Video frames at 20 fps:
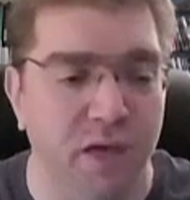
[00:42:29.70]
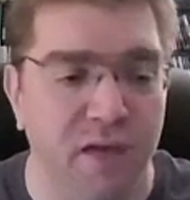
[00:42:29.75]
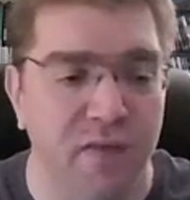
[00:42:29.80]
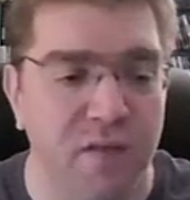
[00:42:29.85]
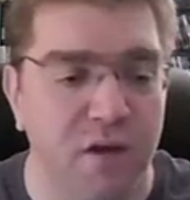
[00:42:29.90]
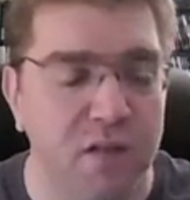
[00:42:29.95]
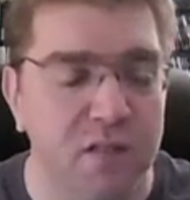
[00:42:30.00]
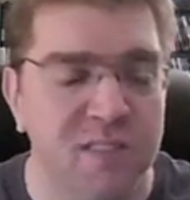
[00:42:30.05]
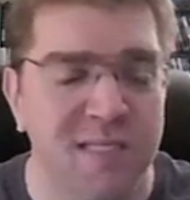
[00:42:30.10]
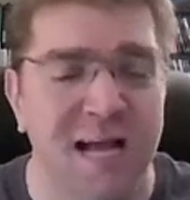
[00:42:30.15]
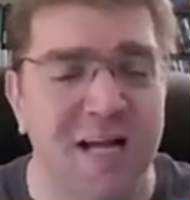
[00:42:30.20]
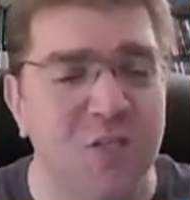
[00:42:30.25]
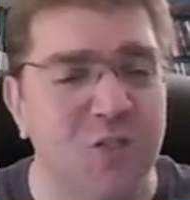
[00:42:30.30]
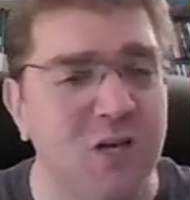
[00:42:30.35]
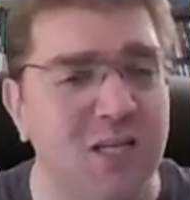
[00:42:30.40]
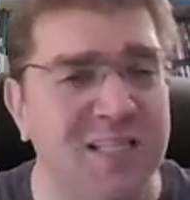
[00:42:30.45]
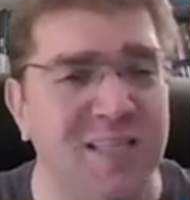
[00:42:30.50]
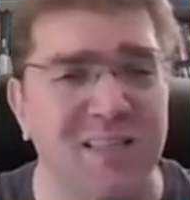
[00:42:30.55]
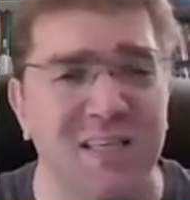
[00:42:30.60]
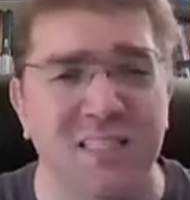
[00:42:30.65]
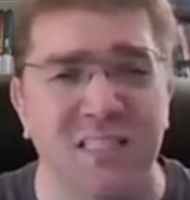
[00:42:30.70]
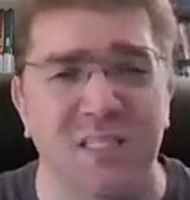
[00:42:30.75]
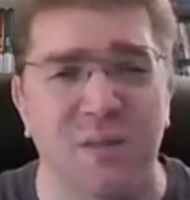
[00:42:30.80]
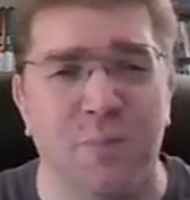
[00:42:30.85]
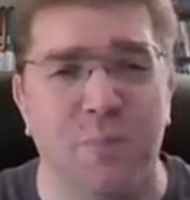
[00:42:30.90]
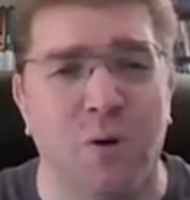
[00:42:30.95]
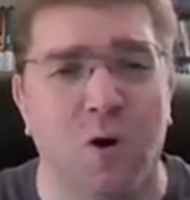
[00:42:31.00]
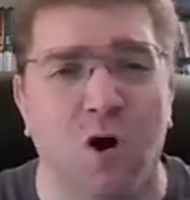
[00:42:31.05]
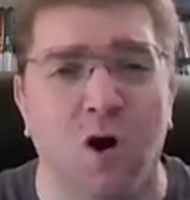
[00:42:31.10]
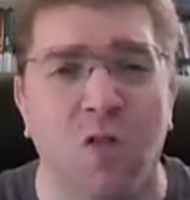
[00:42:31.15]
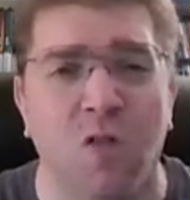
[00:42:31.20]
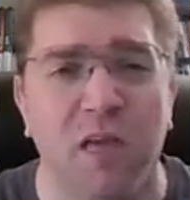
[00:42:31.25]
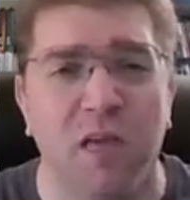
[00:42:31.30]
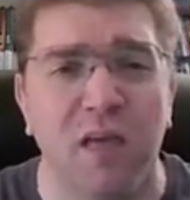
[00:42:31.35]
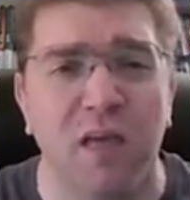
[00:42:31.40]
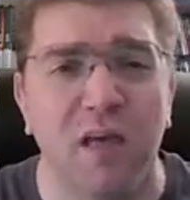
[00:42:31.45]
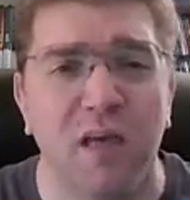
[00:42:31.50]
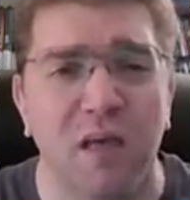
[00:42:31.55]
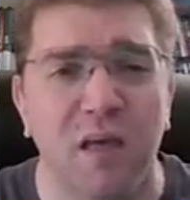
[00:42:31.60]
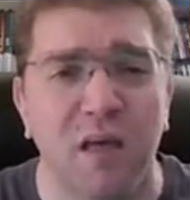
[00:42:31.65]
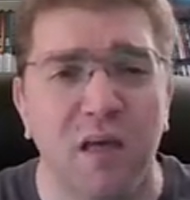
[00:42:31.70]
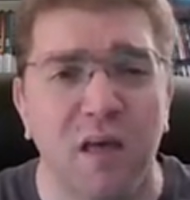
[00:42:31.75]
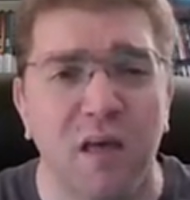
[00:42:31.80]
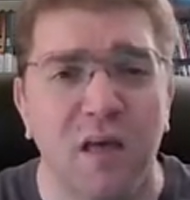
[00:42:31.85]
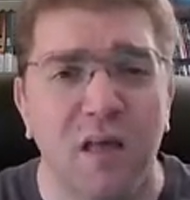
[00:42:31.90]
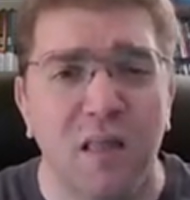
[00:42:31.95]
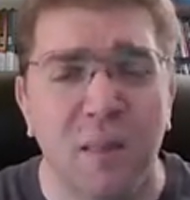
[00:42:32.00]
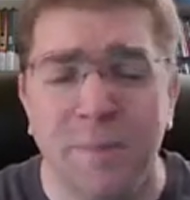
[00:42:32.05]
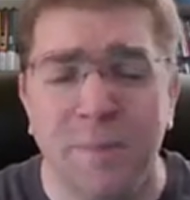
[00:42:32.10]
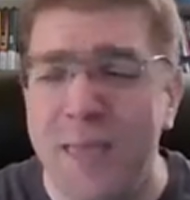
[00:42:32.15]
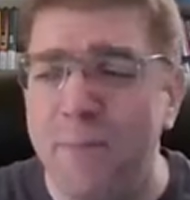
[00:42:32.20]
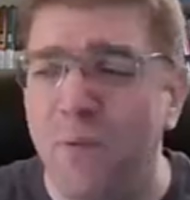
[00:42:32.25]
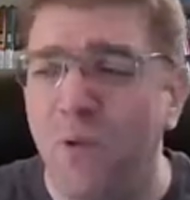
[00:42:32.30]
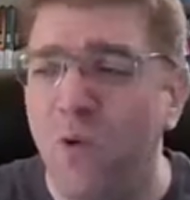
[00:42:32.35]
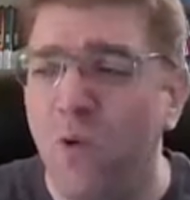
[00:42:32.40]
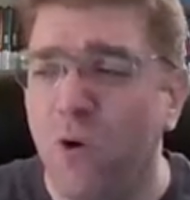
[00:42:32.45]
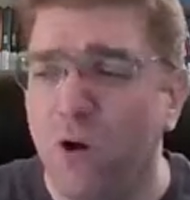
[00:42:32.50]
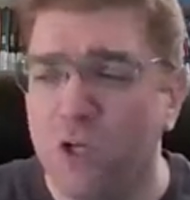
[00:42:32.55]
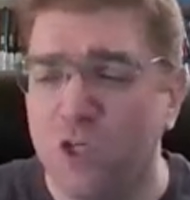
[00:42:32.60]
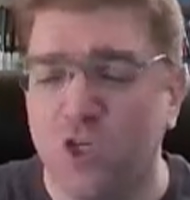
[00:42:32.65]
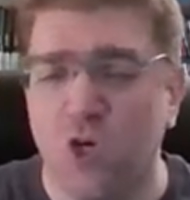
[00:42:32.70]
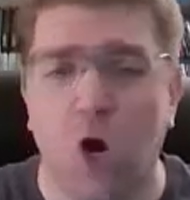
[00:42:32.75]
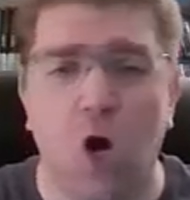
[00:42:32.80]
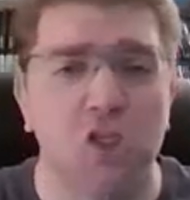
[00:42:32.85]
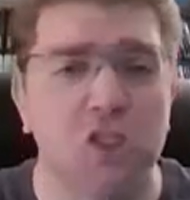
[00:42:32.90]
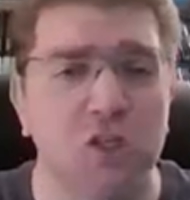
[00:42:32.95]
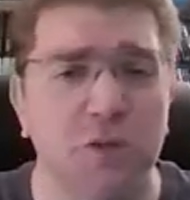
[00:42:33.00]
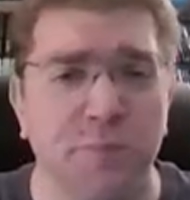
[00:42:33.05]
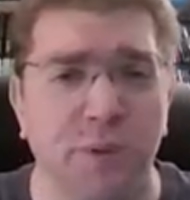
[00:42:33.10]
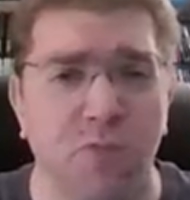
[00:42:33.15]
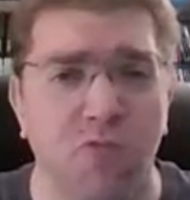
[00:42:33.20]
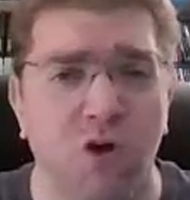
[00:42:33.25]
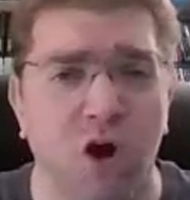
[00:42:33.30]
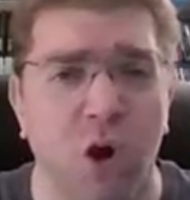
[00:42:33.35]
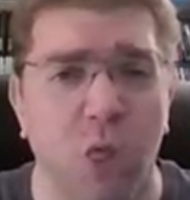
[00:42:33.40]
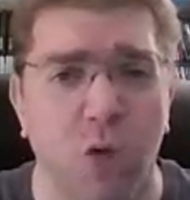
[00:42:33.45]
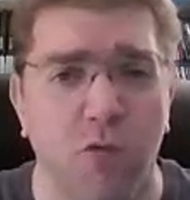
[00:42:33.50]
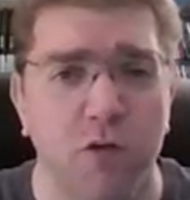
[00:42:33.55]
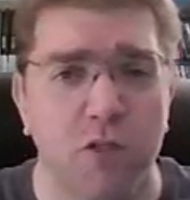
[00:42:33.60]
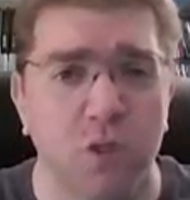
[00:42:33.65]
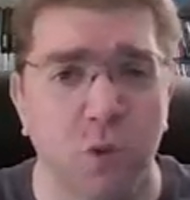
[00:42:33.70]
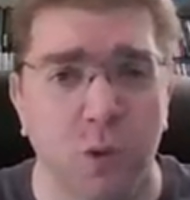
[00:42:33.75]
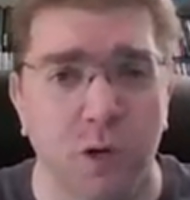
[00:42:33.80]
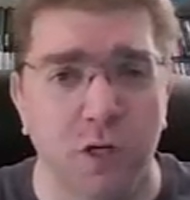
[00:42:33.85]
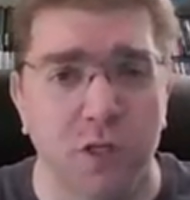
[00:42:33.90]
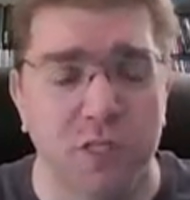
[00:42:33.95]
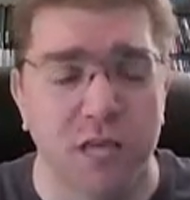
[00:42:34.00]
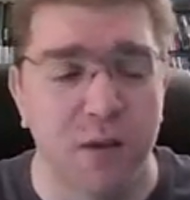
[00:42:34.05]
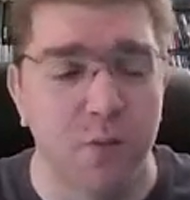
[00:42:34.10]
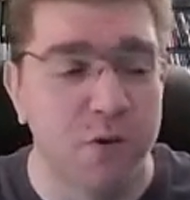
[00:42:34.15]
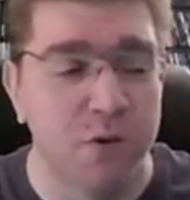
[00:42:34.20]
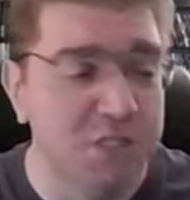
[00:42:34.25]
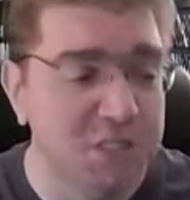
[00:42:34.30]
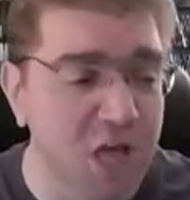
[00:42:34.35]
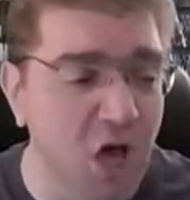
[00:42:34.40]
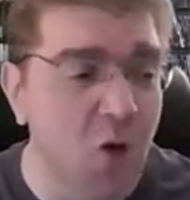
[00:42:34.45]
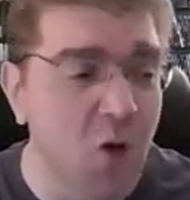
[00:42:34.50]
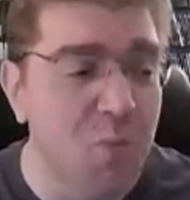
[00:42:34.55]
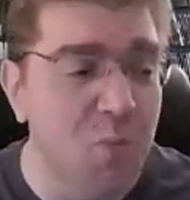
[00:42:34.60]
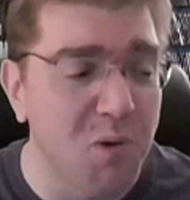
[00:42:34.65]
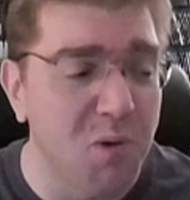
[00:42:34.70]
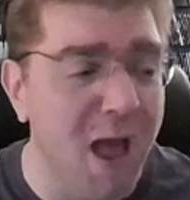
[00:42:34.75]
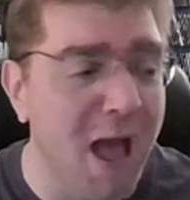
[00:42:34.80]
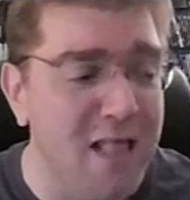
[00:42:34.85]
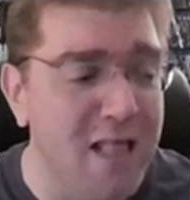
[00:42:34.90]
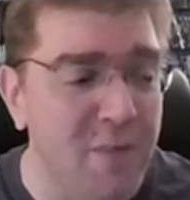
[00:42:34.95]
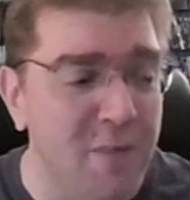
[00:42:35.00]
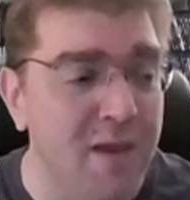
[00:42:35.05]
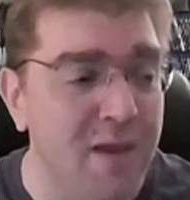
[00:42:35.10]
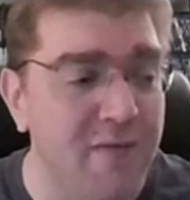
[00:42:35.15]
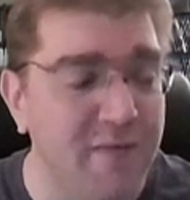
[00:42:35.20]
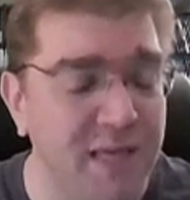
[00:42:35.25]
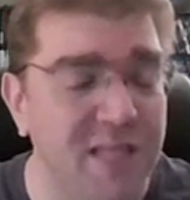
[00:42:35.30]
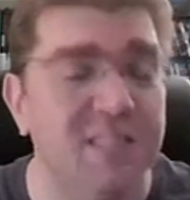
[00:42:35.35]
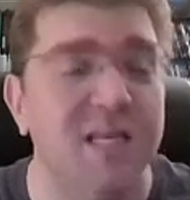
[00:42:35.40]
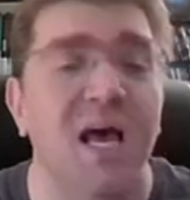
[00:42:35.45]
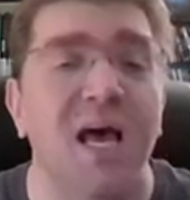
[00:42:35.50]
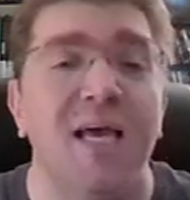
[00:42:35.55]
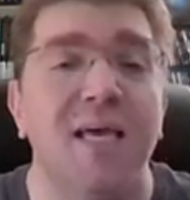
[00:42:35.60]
the soundtrack to this is appalling. The people who are in charge have been running over Twitter saying, we're so proud to be this.